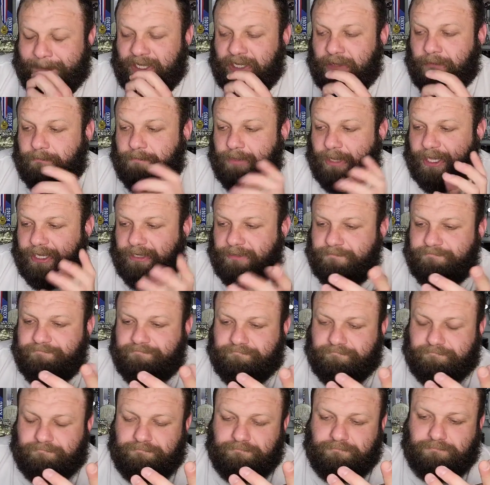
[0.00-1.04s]
But
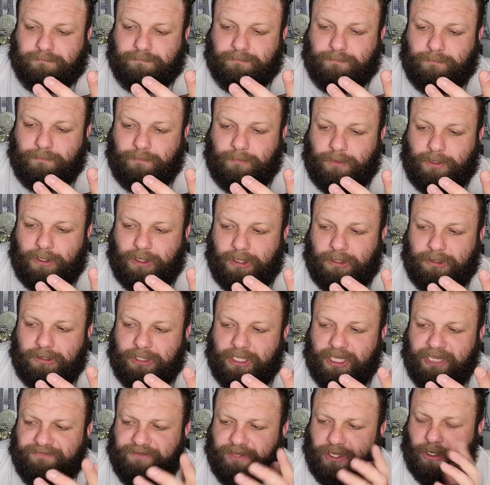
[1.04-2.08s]

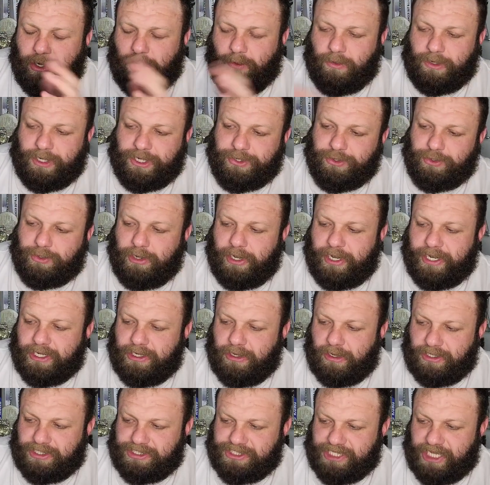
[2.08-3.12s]
if you don't want to do credit
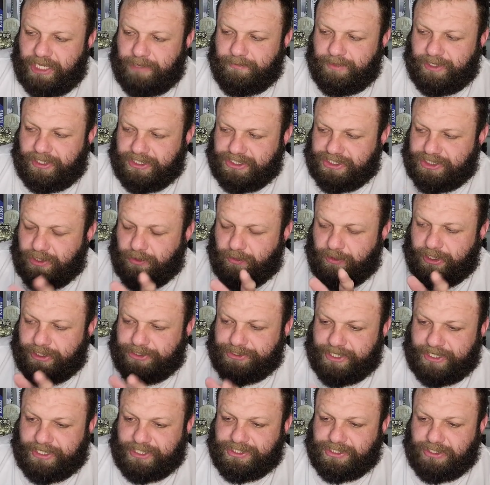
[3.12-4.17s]
card set, but you still want to try
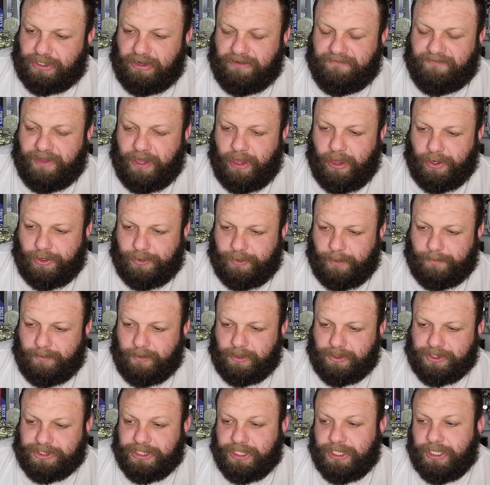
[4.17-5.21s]
to certify on
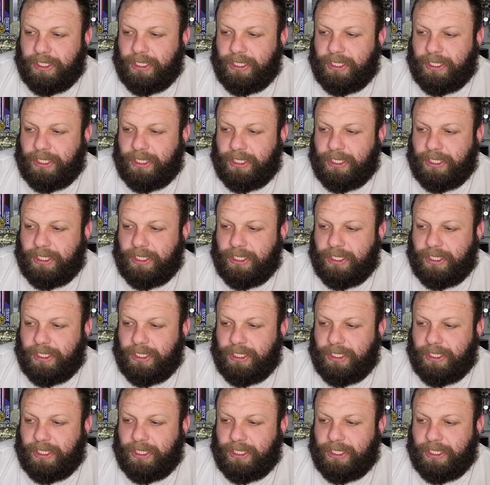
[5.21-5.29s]
grippers,